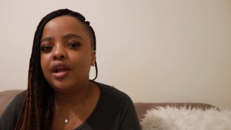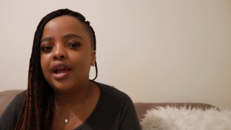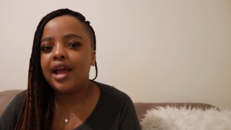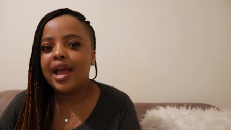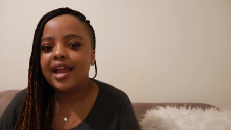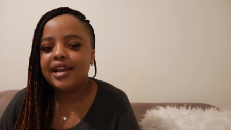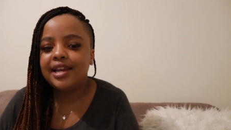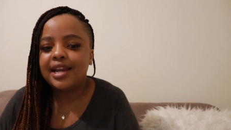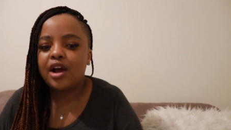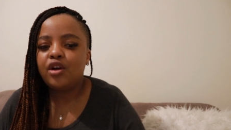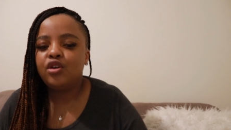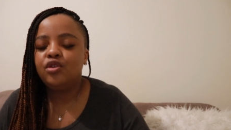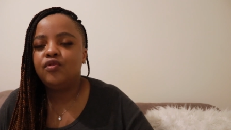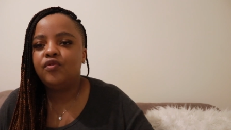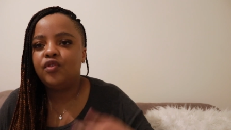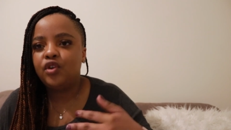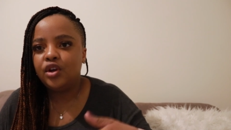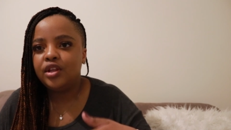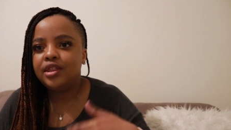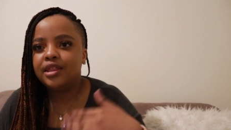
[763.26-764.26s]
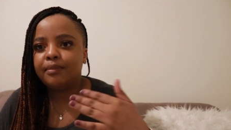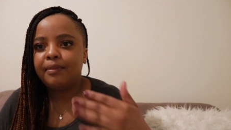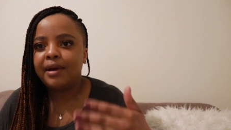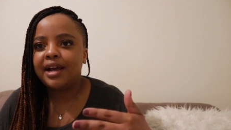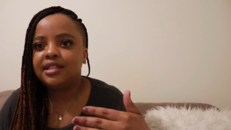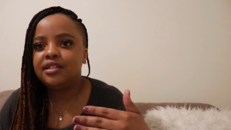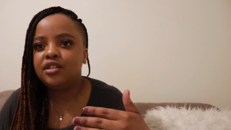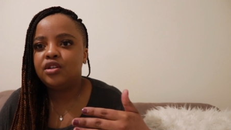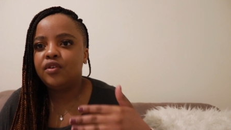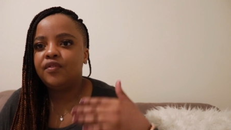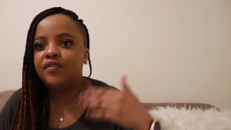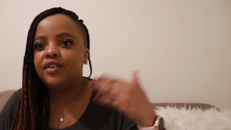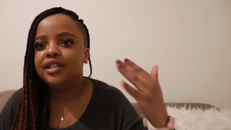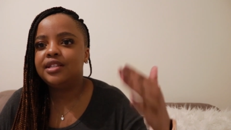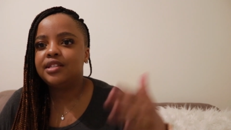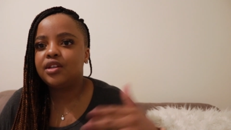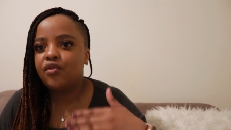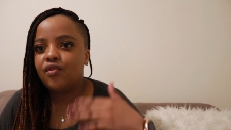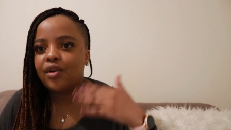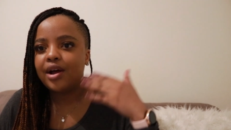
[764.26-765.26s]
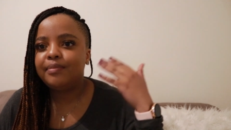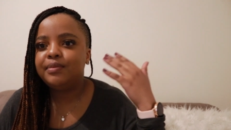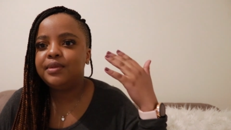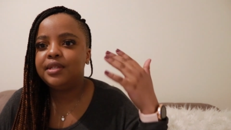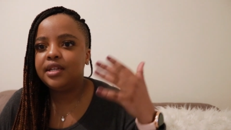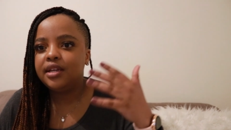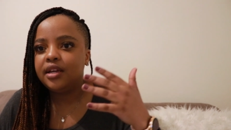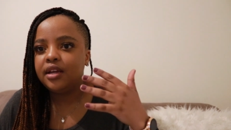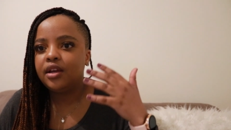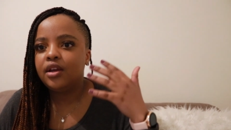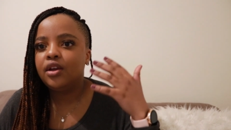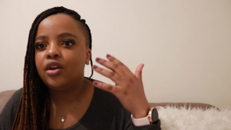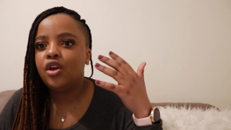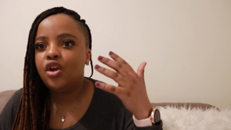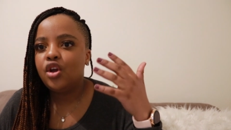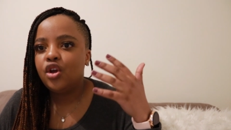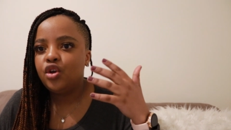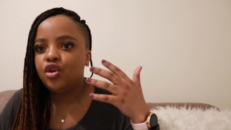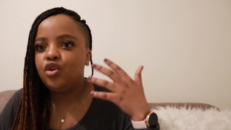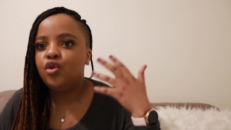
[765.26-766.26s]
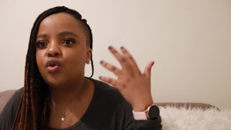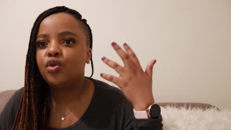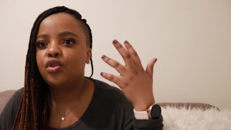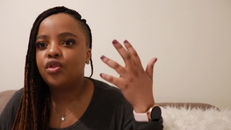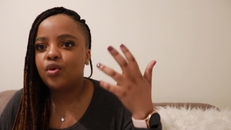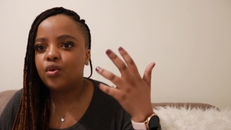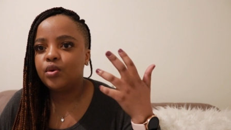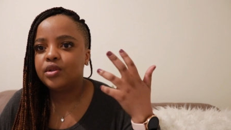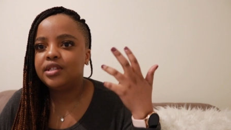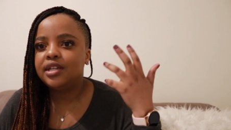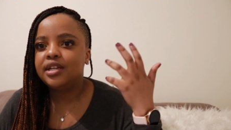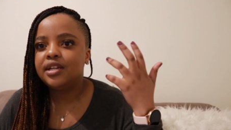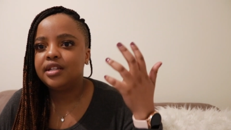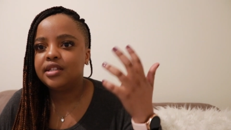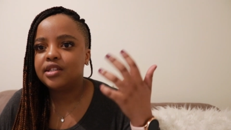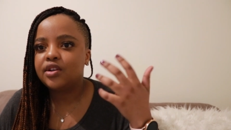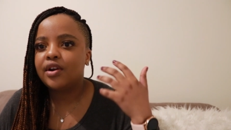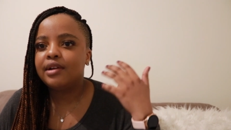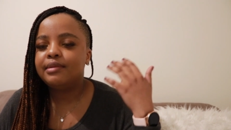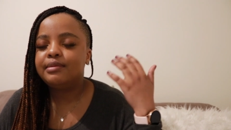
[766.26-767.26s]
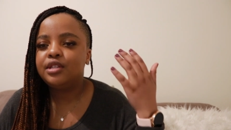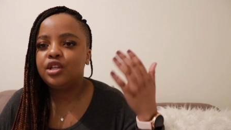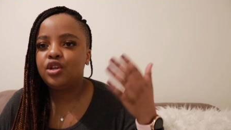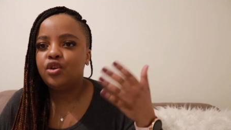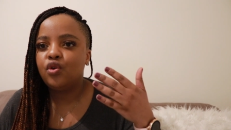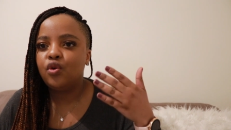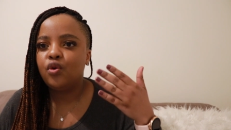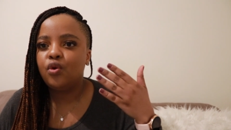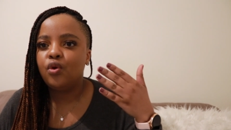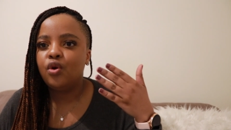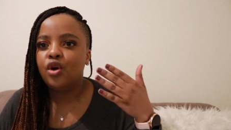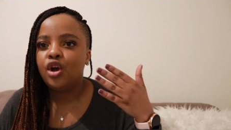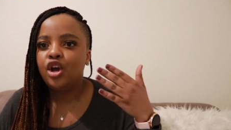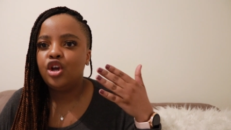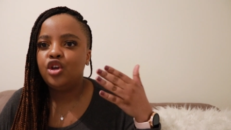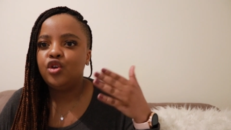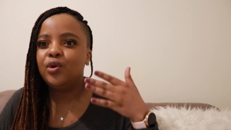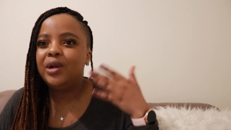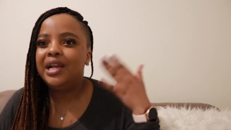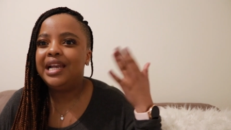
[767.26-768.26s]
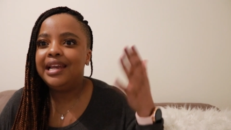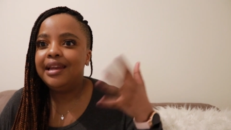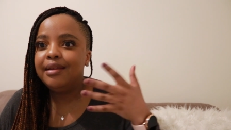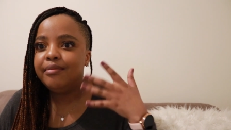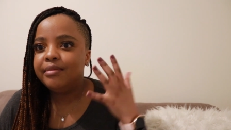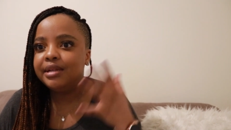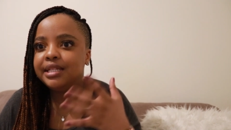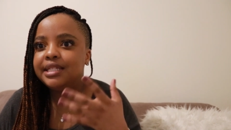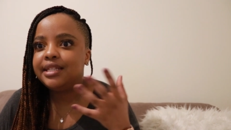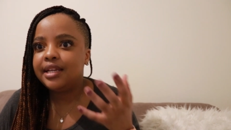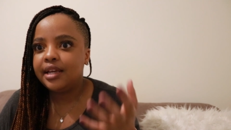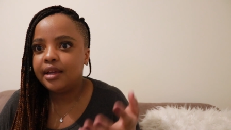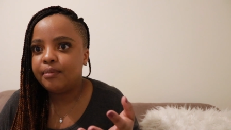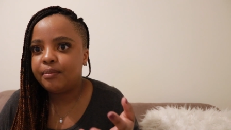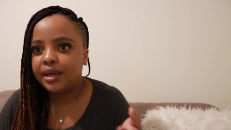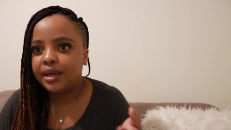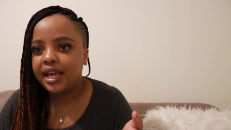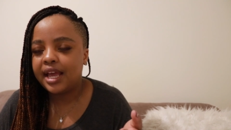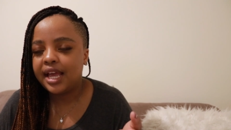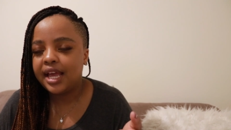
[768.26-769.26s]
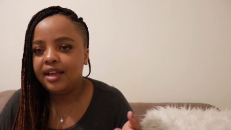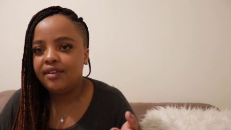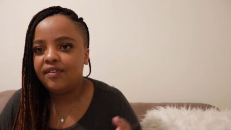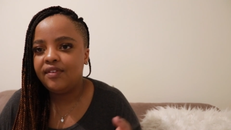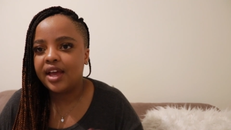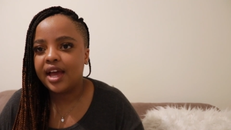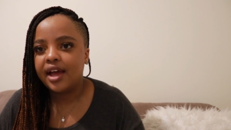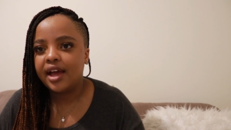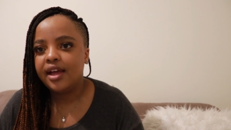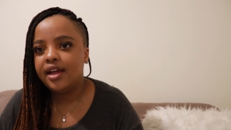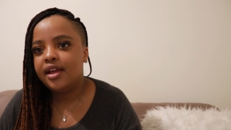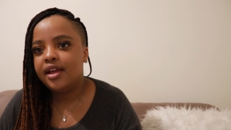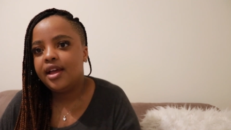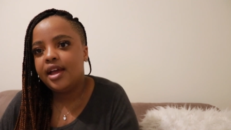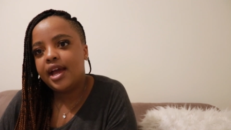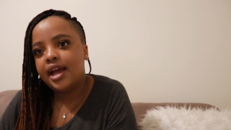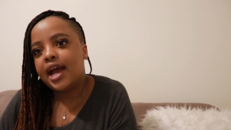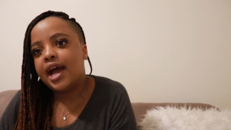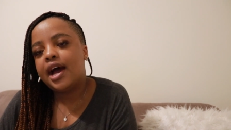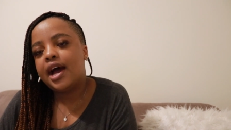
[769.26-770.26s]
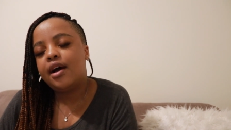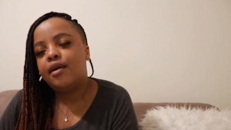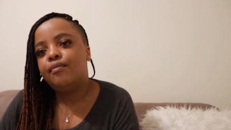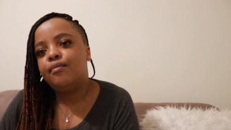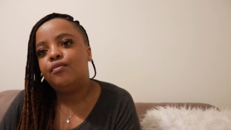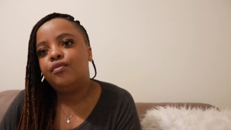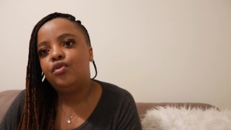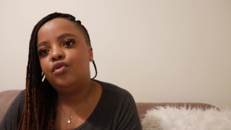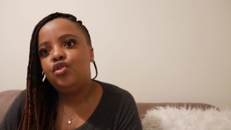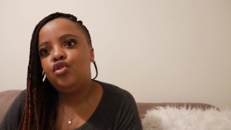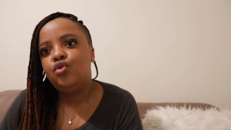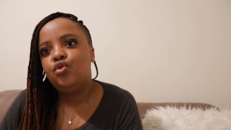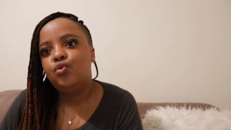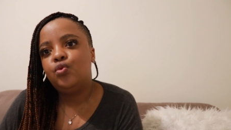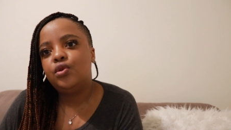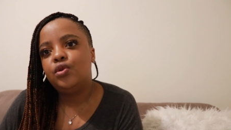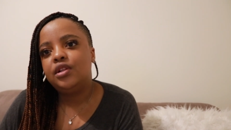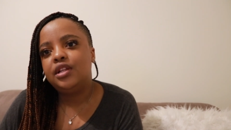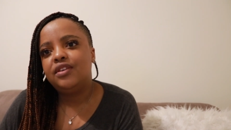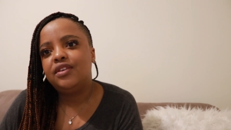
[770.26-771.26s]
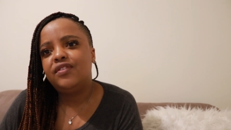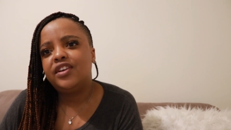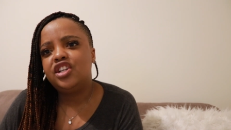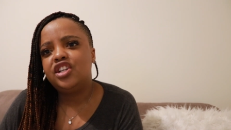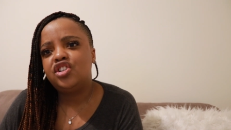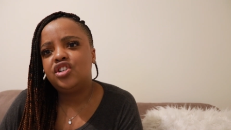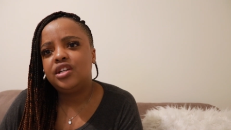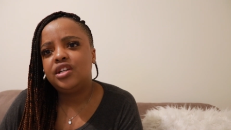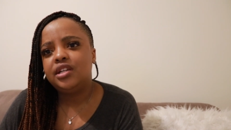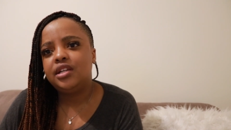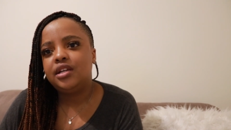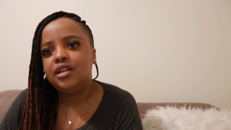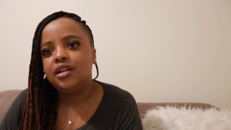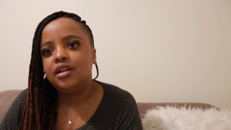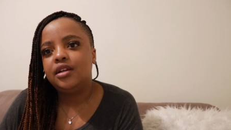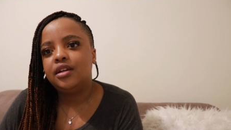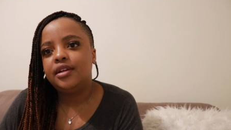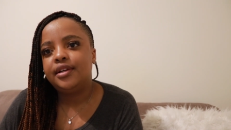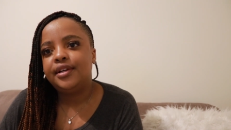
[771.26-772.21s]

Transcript: and now you've learned the pattern of interrupting your thoughts and interrupting your, your limiting behavior, um, you will eventually,